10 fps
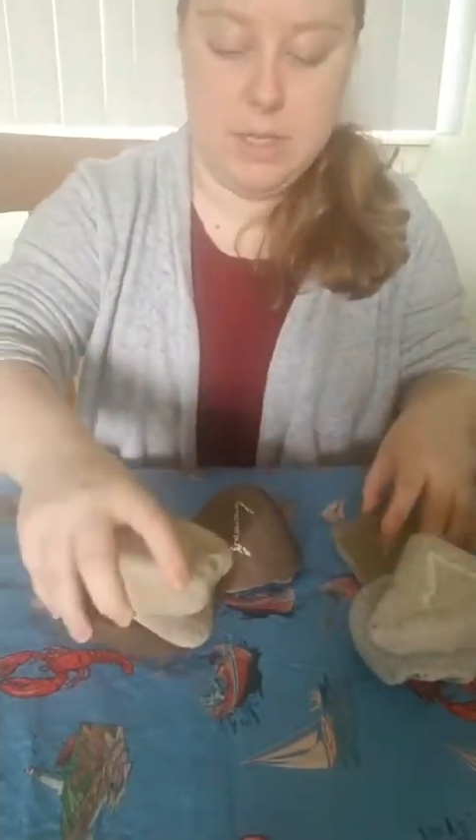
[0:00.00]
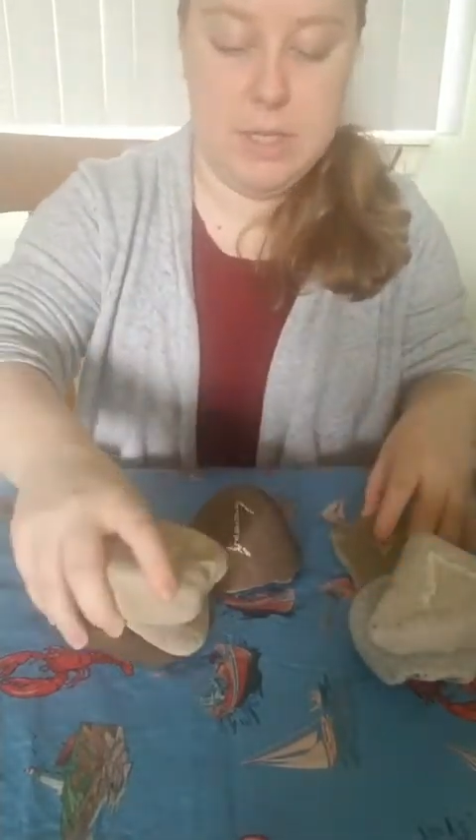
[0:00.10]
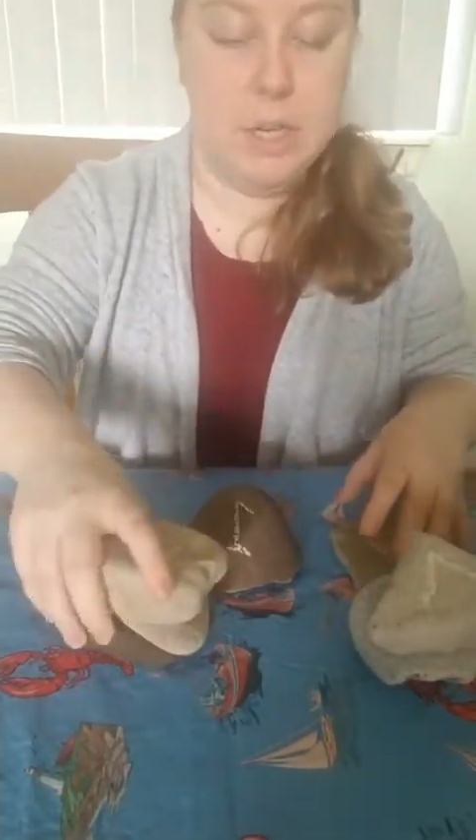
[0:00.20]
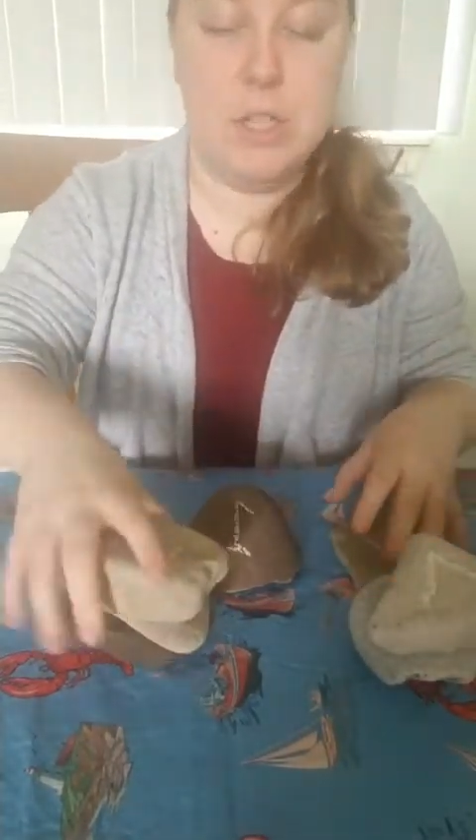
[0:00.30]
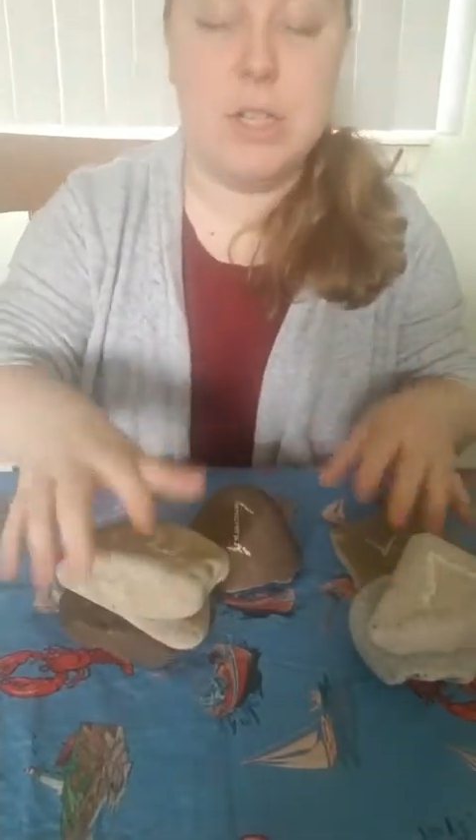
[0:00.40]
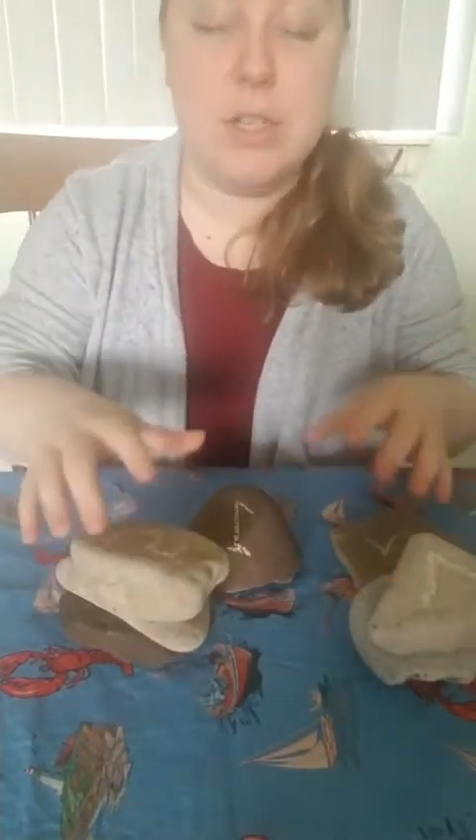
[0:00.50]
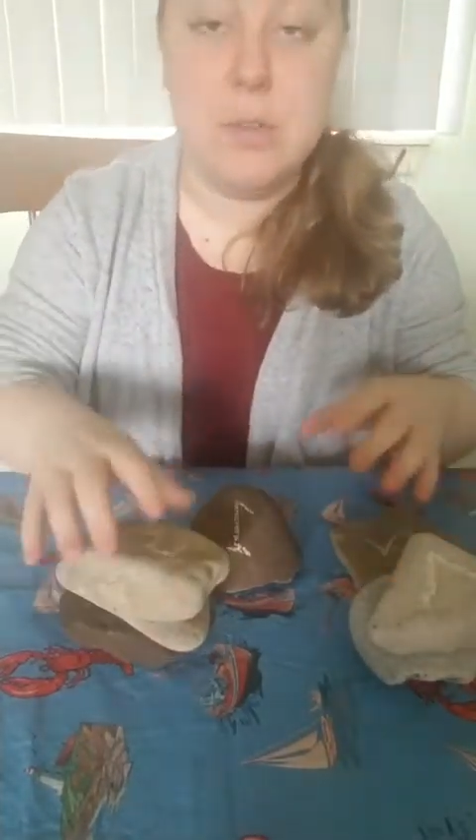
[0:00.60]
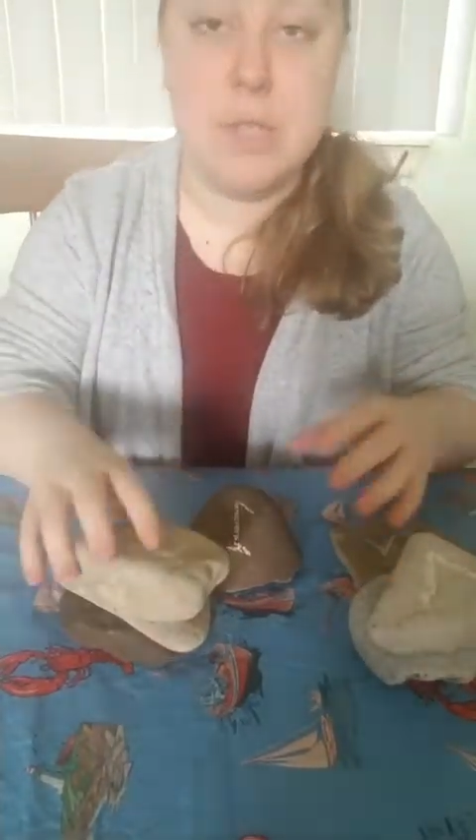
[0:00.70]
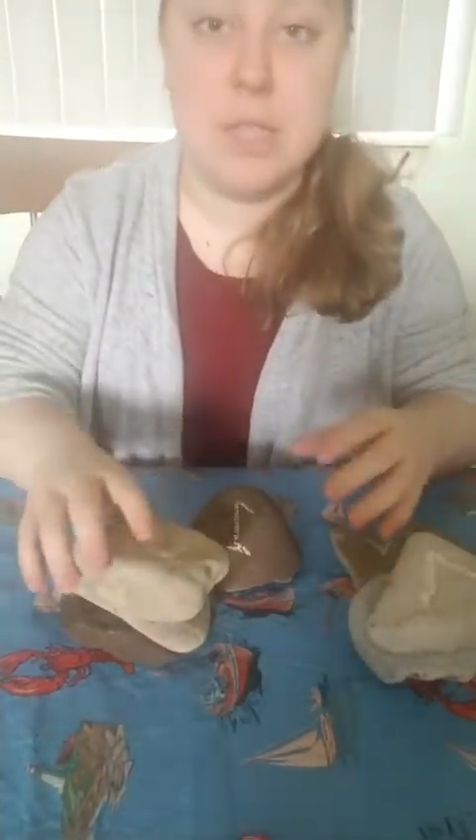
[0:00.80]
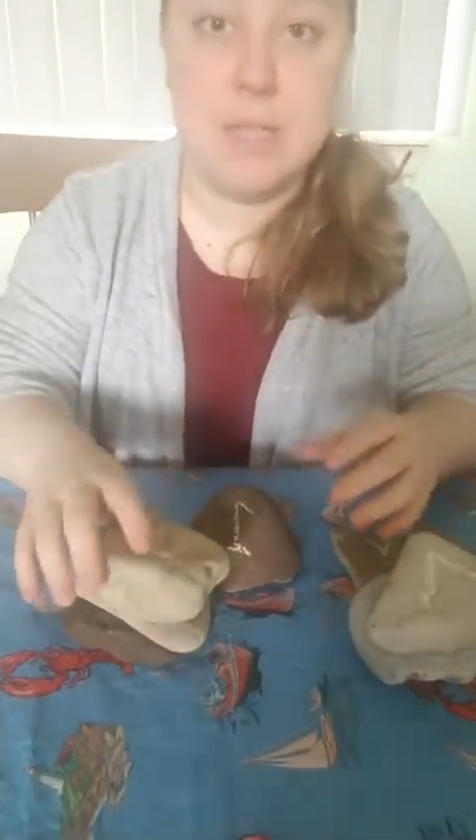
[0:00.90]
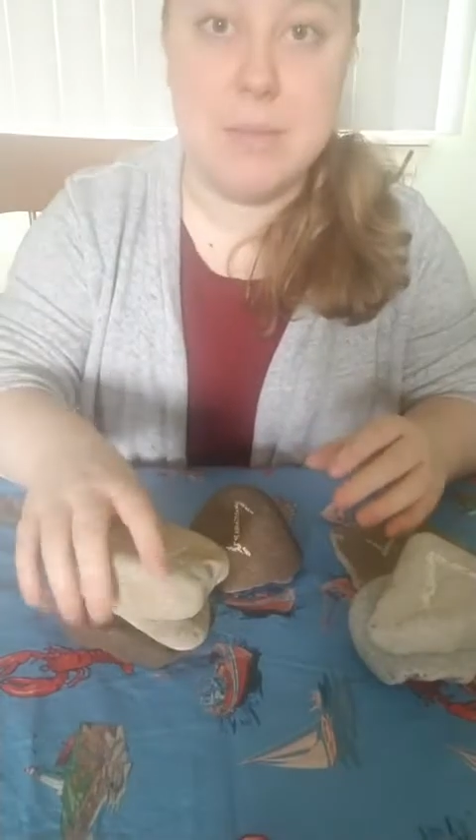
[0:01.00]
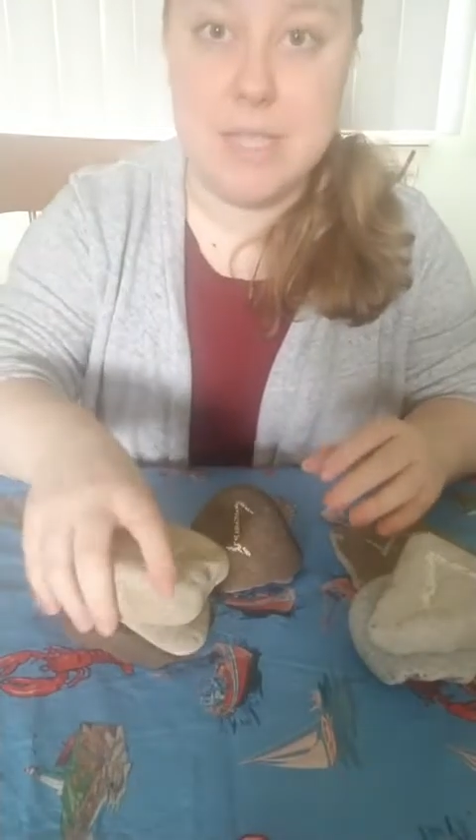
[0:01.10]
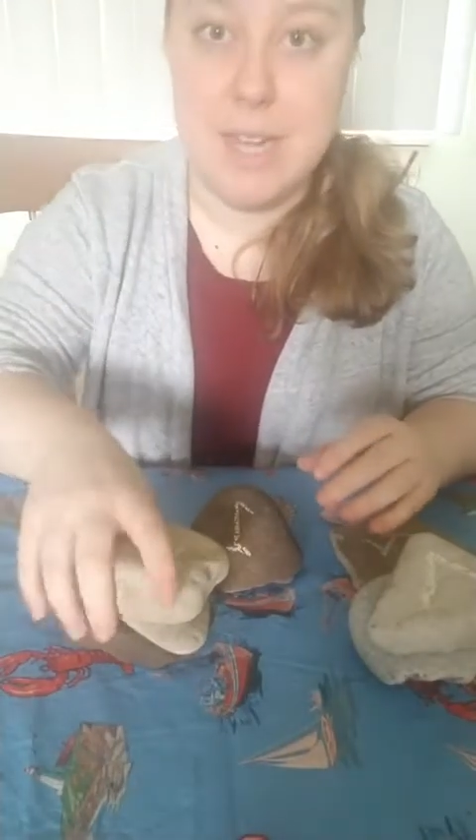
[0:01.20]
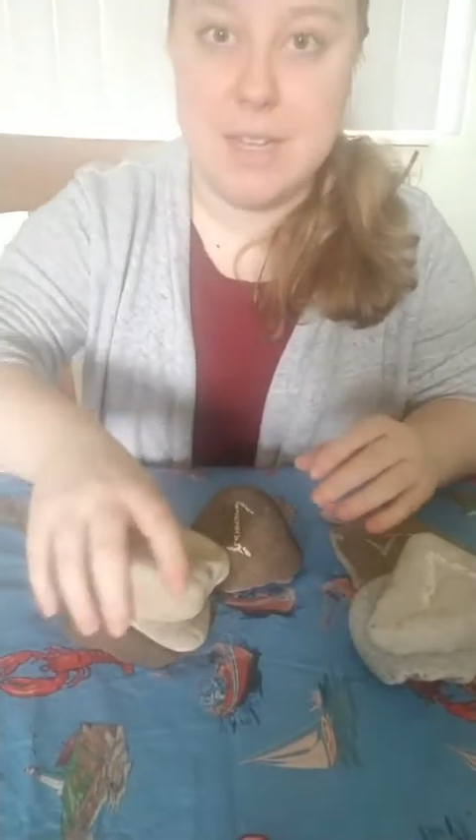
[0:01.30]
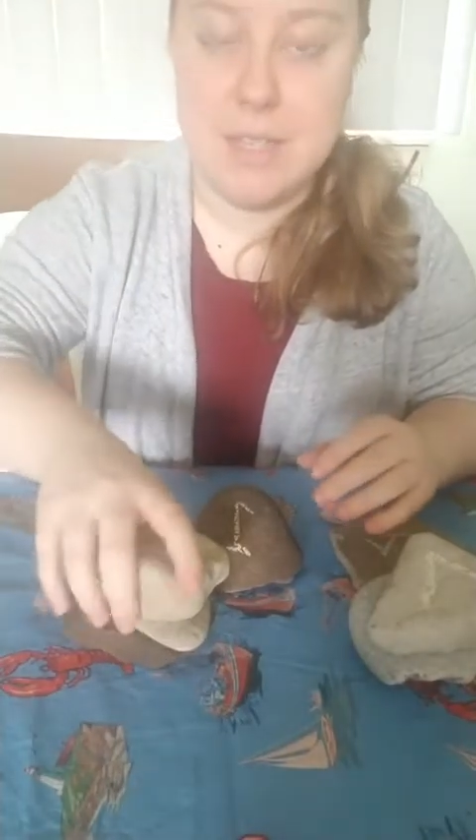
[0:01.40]
extension is using some
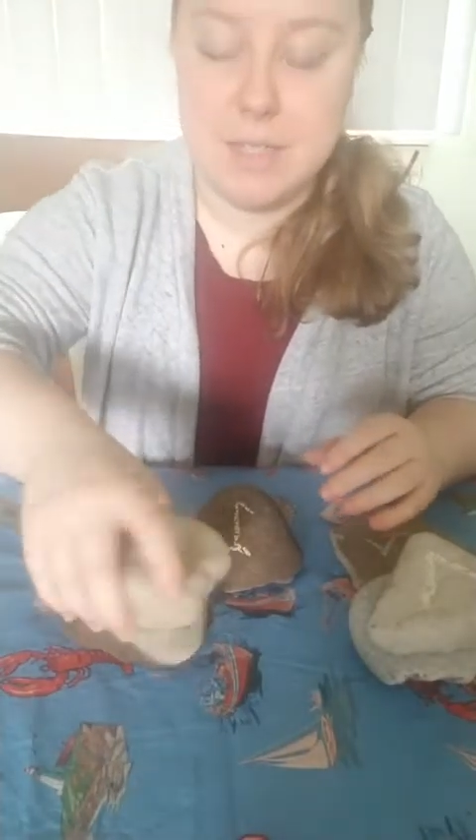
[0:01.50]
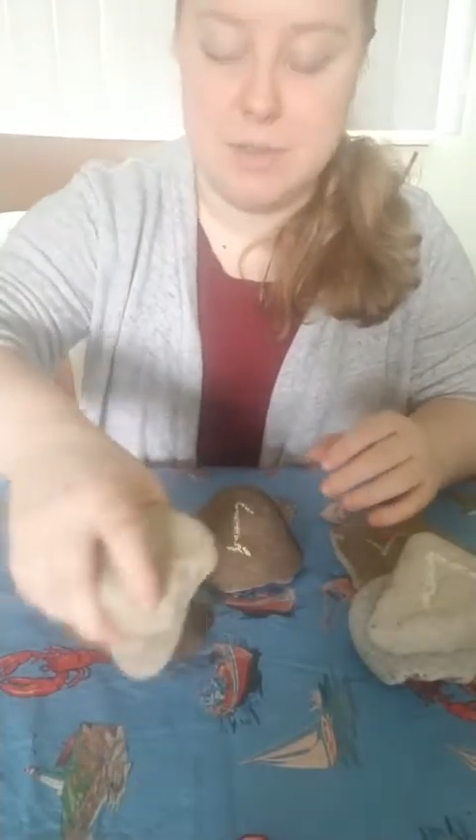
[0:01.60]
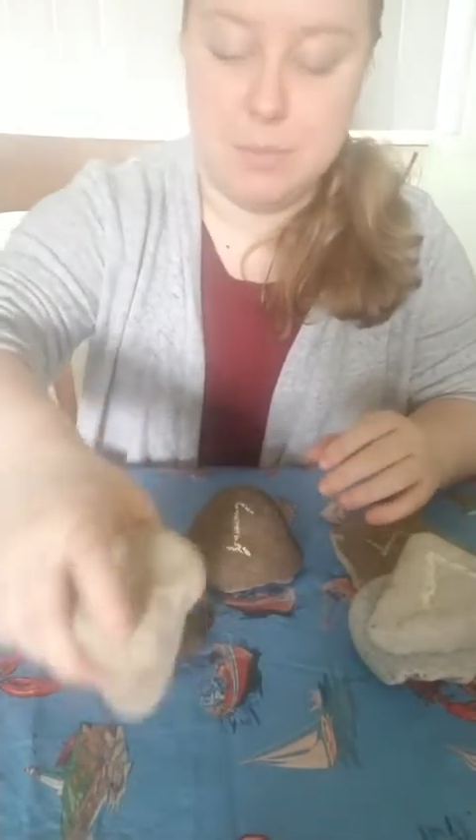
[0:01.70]
sticks